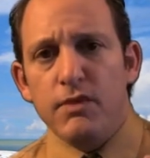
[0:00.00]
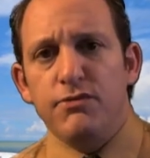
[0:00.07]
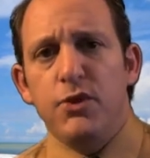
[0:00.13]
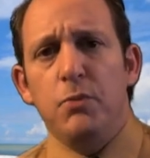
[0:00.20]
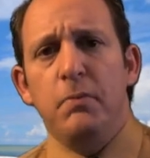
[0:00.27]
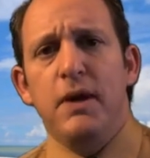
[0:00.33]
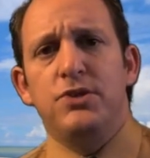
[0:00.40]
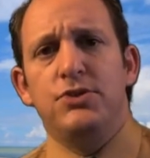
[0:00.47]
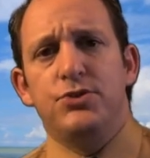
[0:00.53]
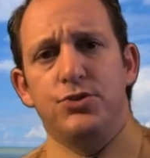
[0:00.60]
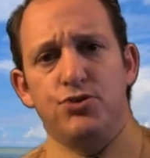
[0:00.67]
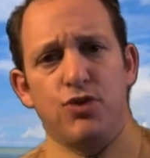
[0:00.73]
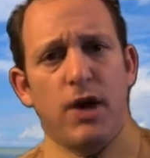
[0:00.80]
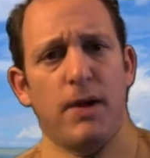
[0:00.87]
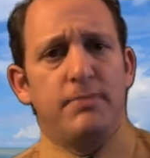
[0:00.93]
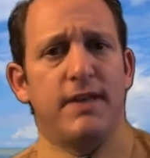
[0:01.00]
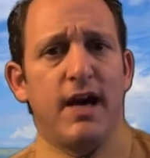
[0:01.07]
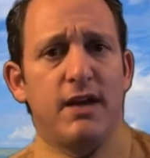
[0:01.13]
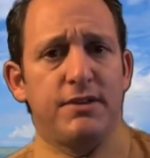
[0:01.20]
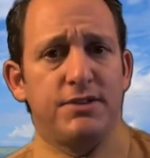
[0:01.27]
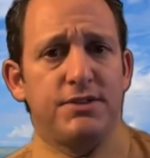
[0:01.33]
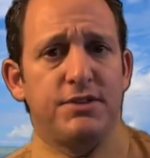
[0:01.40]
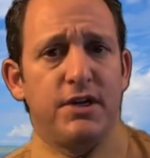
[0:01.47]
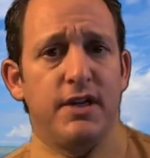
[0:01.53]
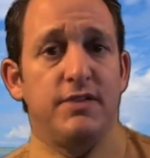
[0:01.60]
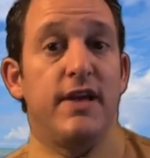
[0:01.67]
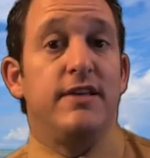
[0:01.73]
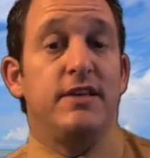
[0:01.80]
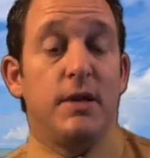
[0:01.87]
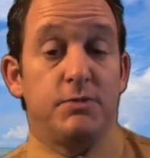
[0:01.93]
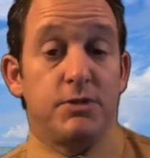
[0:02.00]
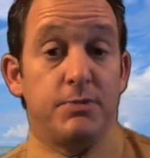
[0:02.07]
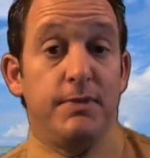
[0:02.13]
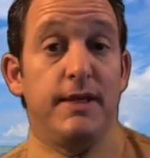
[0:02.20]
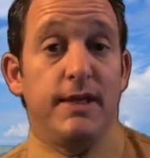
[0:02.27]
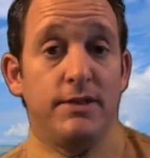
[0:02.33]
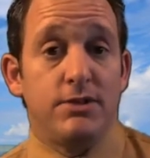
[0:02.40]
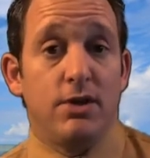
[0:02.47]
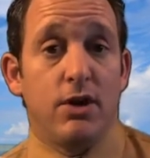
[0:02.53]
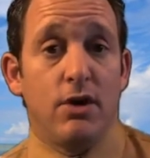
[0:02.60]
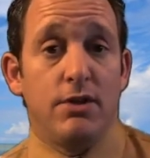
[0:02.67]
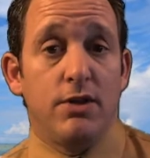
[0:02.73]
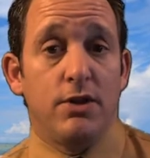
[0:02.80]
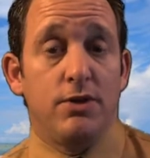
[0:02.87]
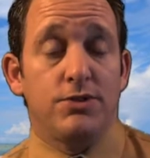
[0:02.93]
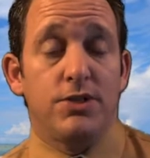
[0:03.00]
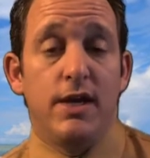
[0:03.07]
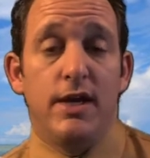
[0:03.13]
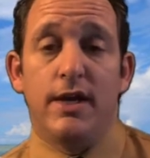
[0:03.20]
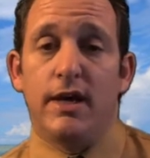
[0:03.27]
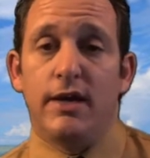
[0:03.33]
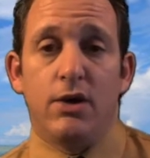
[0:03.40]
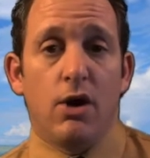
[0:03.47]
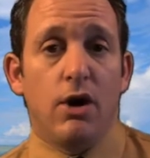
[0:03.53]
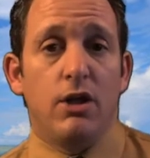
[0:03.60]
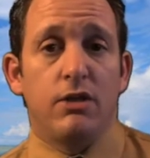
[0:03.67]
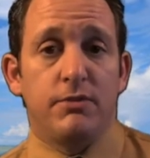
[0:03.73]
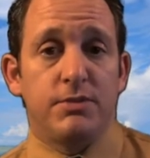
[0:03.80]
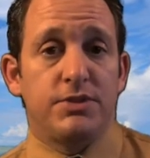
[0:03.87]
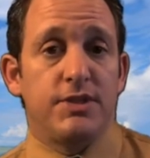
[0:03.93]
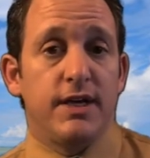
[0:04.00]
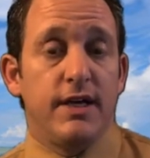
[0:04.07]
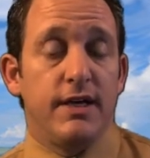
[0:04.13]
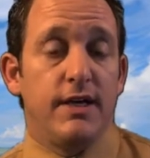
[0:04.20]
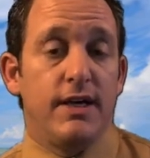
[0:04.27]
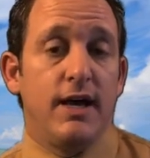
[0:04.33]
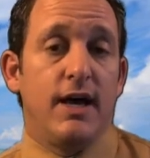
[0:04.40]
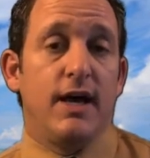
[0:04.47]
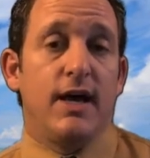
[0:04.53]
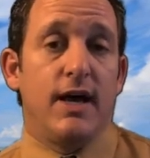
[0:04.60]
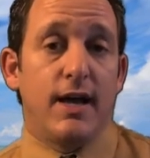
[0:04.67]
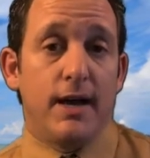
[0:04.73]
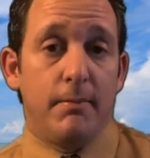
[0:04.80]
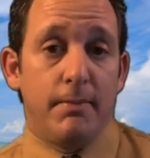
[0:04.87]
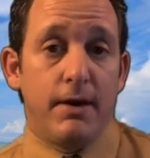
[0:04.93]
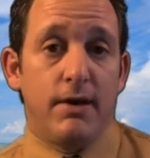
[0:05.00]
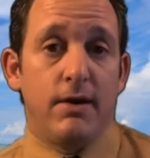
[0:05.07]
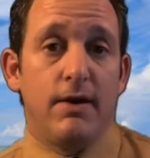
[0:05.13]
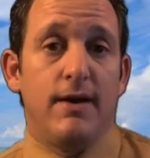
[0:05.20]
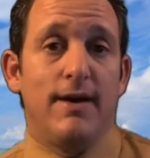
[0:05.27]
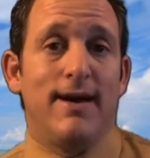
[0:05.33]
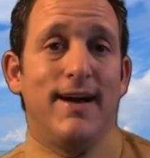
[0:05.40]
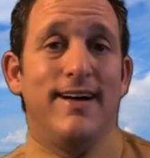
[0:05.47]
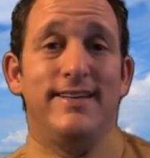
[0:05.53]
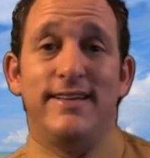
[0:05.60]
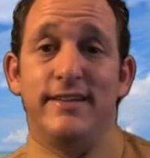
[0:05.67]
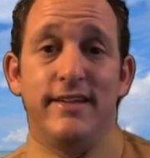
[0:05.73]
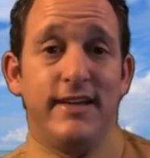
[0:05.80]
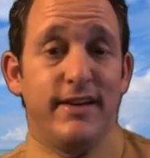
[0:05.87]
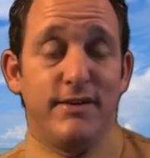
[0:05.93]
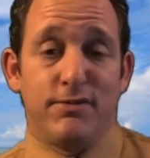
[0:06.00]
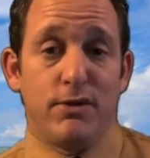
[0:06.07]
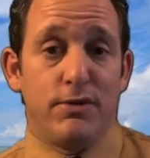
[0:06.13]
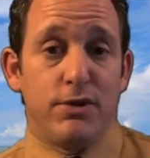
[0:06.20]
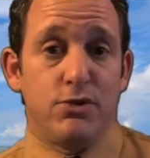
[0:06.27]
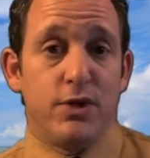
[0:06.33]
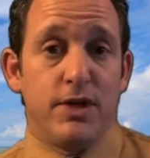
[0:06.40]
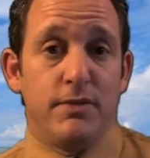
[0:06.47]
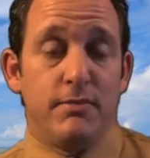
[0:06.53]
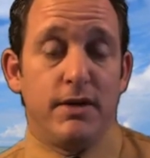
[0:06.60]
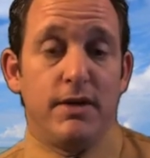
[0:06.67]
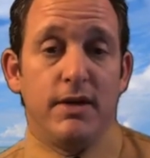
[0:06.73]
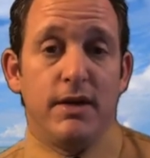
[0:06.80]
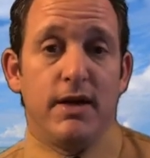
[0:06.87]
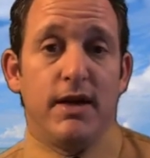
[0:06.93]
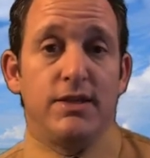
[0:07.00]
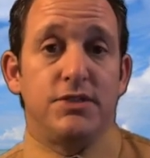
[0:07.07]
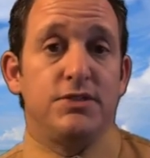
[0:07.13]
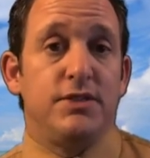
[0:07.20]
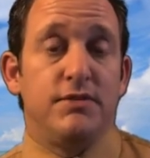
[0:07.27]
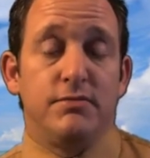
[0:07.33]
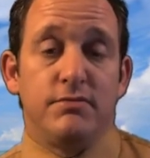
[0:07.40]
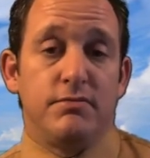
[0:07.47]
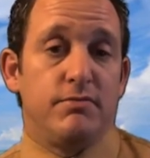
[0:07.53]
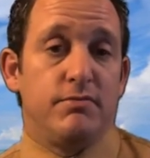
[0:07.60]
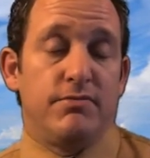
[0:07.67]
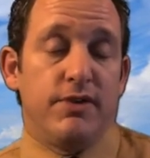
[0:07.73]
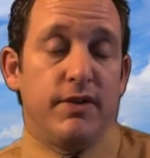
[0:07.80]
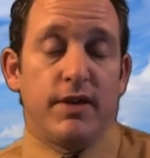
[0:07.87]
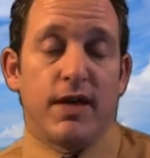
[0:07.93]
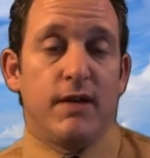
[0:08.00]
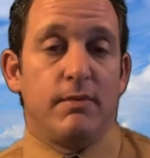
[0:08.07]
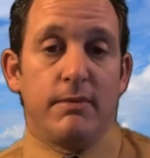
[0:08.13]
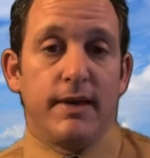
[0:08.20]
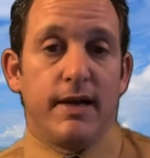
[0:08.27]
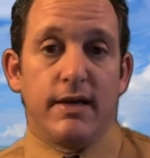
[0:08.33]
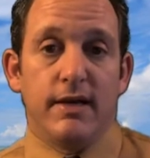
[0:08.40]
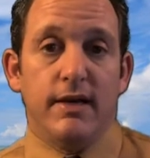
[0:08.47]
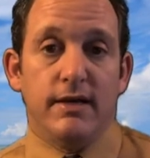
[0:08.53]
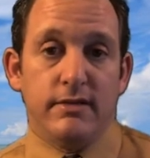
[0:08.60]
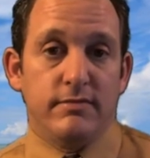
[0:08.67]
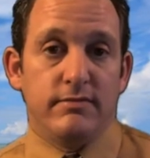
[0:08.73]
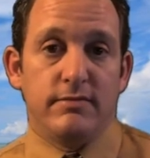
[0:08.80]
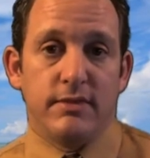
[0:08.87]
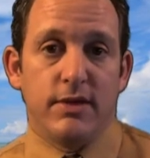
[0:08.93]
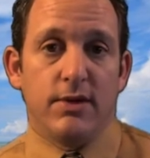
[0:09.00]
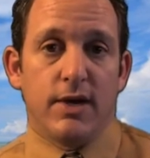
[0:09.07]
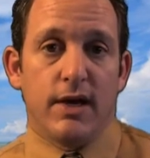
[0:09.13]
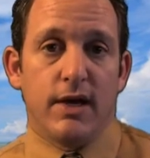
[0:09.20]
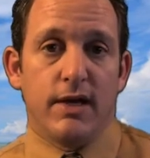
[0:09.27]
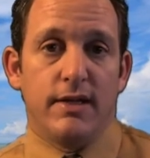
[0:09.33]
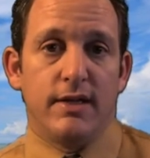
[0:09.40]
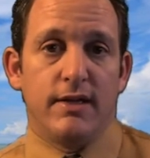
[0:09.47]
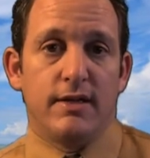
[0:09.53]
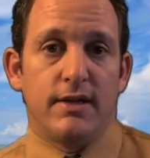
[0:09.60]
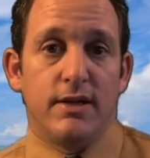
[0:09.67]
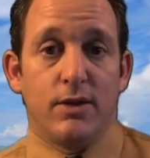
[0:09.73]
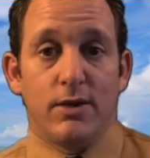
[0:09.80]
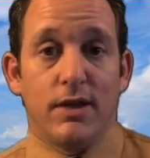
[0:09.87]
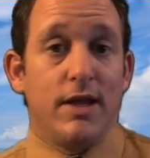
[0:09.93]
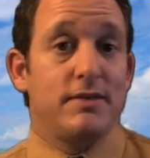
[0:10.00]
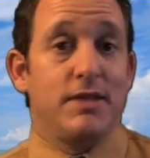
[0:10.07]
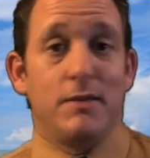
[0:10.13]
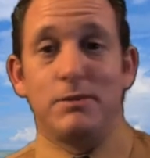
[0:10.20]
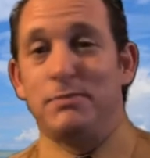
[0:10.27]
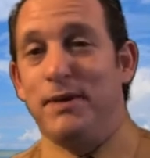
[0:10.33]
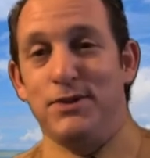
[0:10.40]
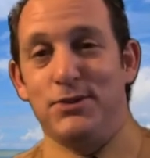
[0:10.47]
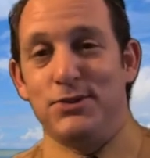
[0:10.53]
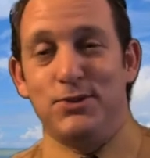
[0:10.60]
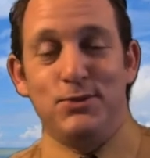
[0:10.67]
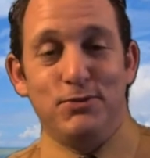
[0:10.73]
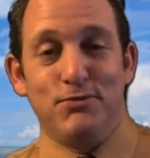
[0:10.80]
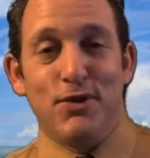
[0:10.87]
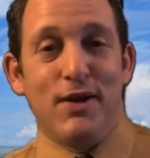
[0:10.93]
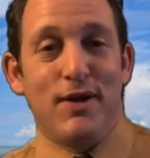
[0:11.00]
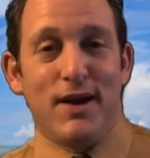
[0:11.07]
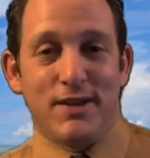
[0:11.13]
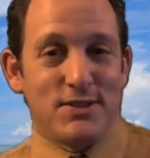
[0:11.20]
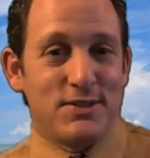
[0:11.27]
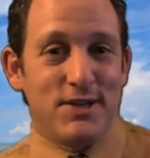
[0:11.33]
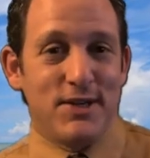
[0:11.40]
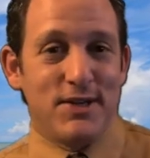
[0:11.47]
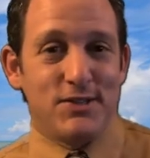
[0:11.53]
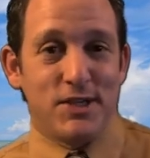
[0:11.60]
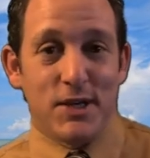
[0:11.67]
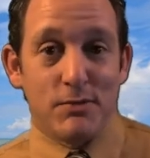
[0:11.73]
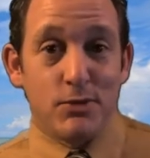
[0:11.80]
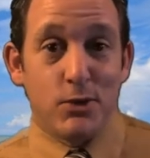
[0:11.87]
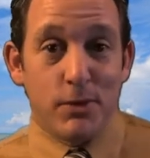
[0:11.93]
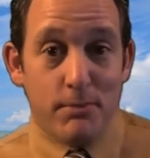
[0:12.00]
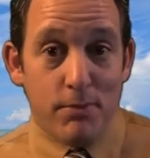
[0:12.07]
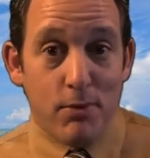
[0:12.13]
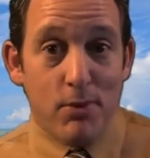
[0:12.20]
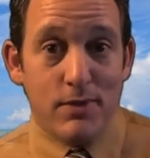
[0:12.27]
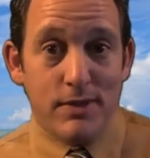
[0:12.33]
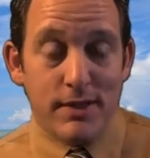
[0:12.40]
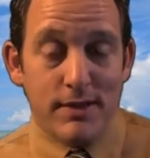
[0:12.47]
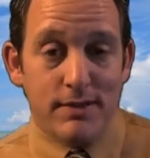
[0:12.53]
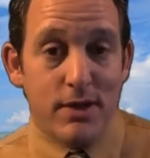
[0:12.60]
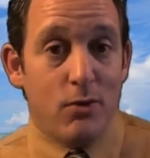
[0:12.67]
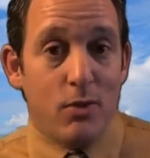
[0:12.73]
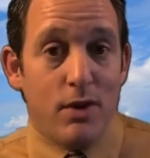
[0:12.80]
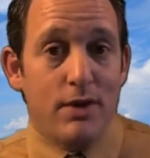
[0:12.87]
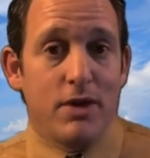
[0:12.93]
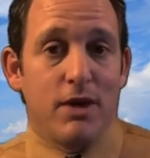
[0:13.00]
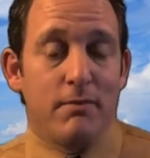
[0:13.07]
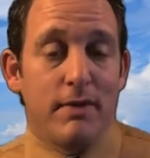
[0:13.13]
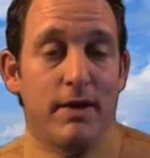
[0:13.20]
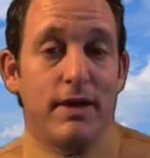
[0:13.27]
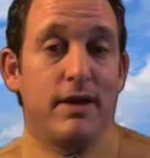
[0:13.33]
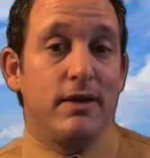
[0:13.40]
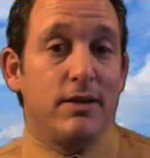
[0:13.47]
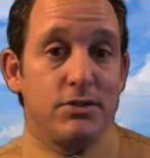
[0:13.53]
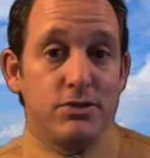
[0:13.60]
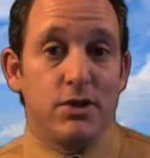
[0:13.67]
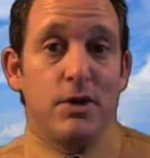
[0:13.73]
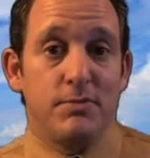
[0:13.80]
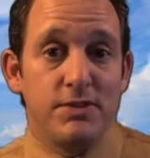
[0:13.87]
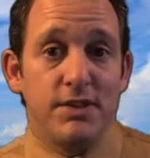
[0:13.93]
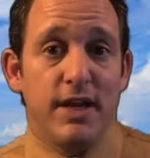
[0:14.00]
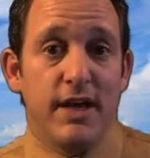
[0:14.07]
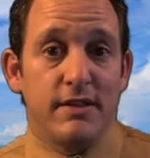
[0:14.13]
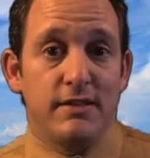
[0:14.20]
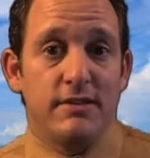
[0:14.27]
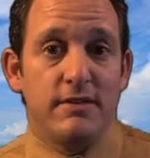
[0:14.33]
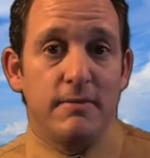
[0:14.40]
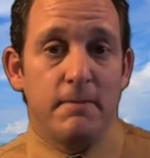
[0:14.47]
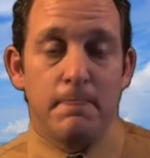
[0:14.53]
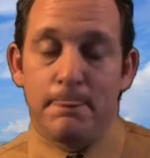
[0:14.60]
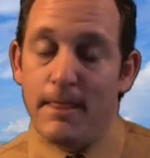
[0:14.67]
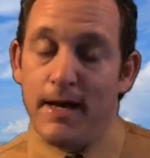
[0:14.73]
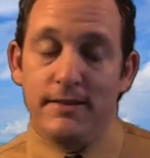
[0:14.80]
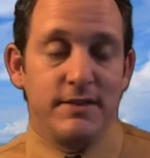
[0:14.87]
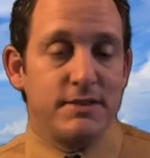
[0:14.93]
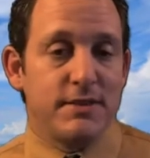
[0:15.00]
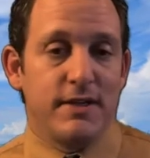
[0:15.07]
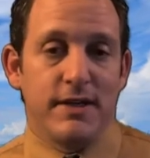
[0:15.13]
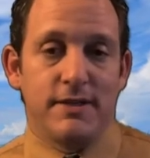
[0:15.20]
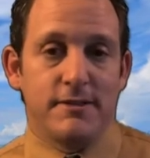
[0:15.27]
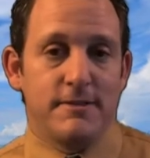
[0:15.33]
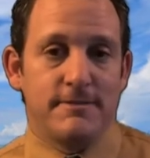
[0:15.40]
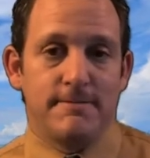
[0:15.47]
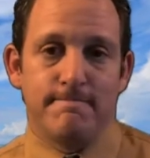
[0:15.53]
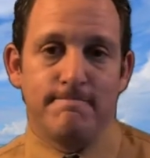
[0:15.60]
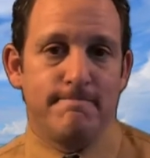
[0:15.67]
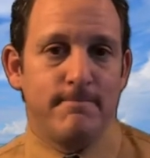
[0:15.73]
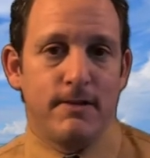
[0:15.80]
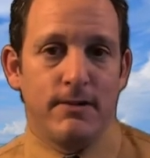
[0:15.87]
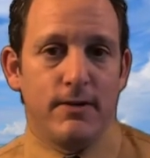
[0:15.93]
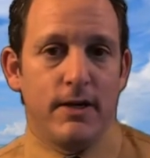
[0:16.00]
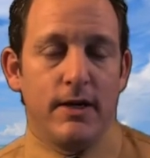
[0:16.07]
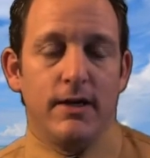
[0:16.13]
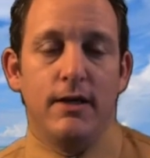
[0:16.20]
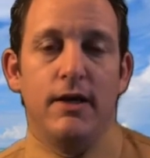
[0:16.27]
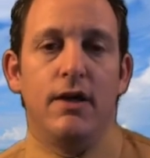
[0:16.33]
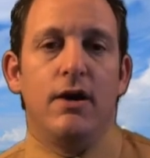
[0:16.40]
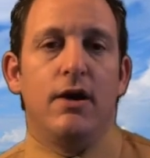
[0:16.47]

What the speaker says: few patients who dropped out of the study, they ended up speaking to all of those, and all of them said, I got better, I didn't need any further treatment, I just didn't feel like coming back in, okay? You know, a lot of times patients who fall out of studies end up doing poorly. They don't want to come back in because they're upset. Not in this case, okay?